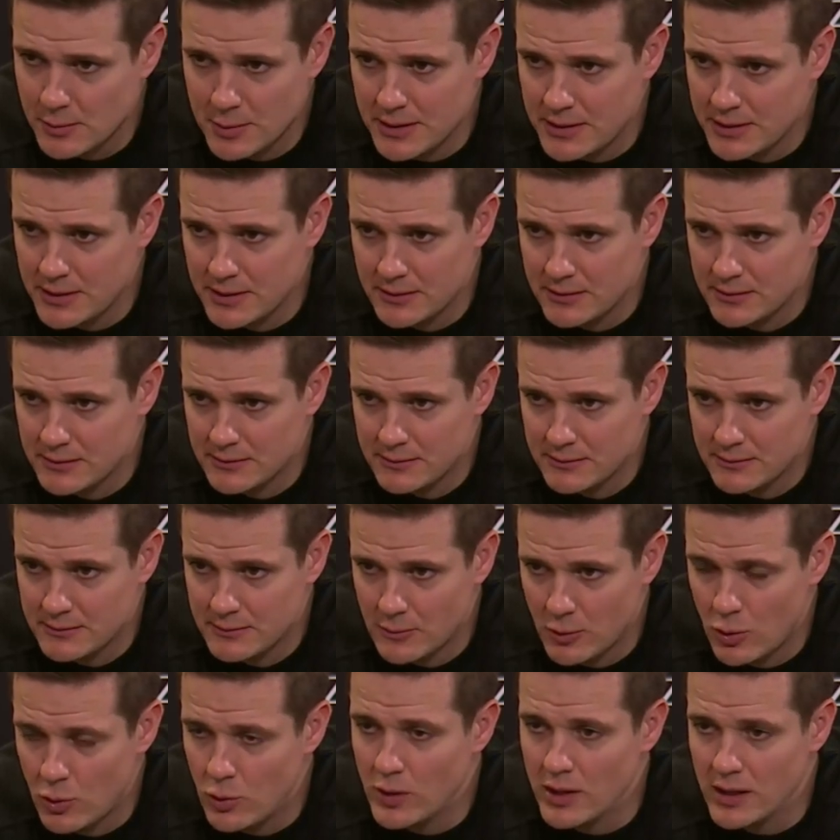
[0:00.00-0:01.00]
to be
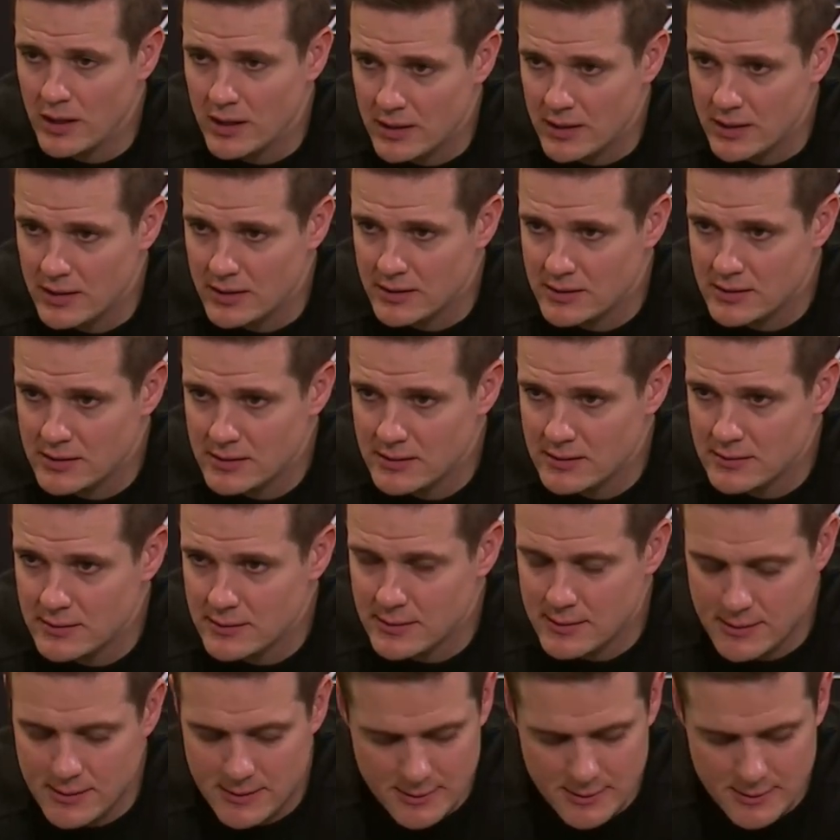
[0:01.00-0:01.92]
who he is.